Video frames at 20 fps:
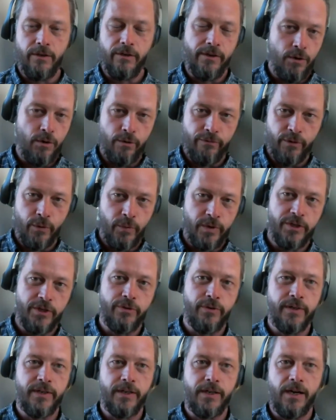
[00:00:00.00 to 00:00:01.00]
Are they
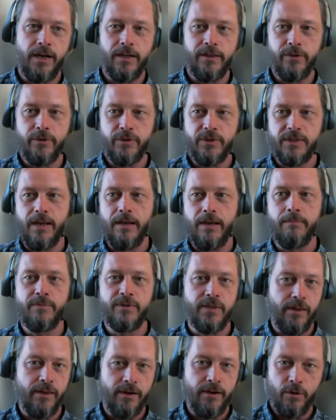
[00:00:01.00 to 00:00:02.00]
overwintering in hollow
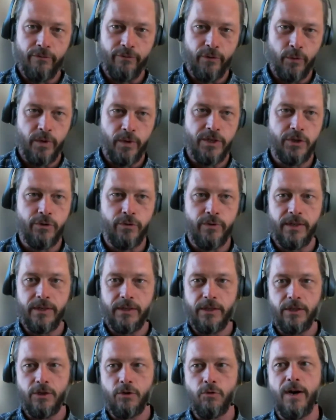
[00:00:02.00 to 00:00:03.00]
stems? Are they overwintering
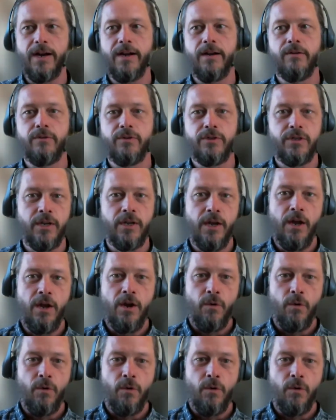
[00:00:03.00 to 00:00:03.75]
in the ground?